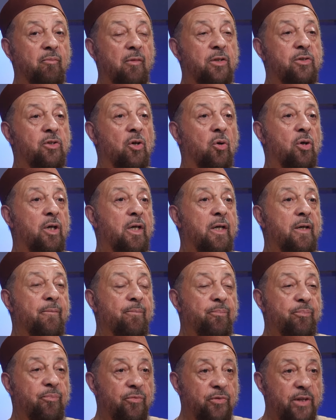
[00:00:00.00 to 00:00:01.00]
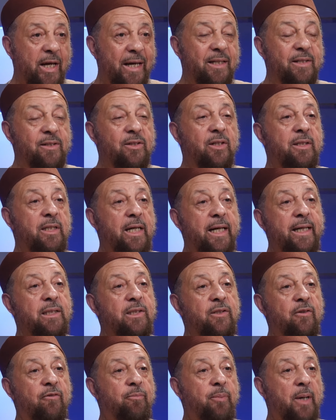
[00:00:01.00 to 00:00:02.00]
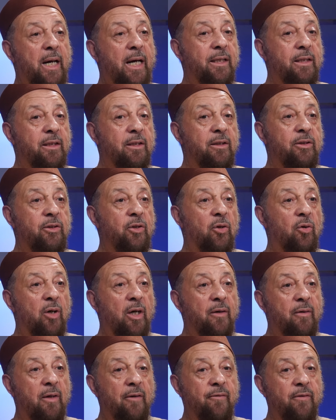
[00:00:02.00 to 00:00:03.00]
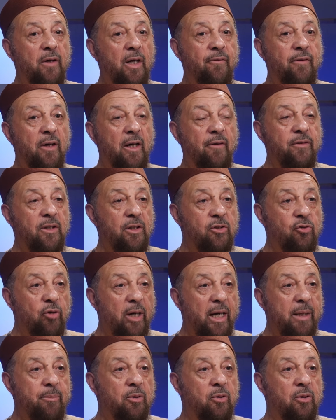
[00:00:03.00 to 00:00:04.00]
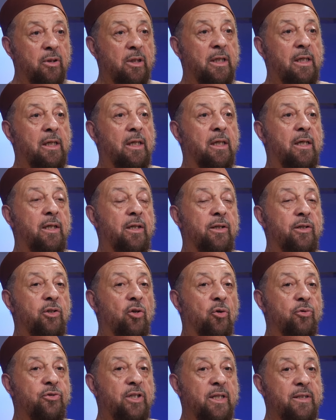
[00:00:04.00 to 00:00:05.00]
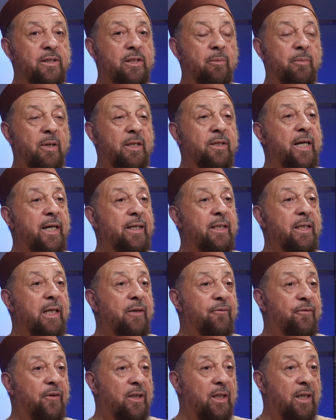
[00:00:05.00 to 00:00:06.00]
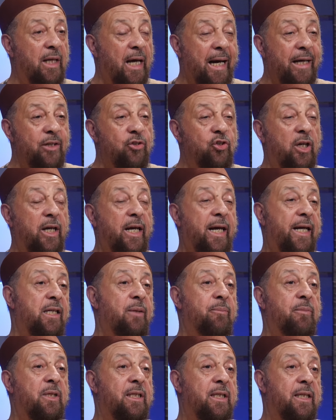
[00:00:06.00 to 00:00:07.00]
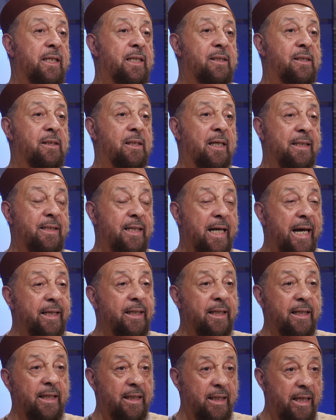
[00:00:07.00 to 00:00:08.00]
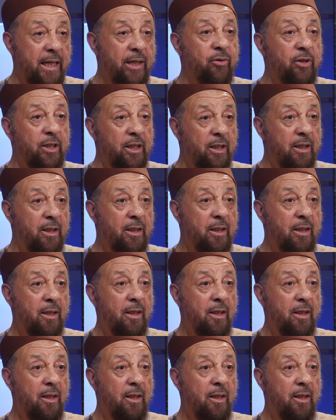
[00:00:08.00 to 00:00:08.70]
So that is the negative part, you know, of the tribal, you know, system. And then if a larger enemy is attacking an area,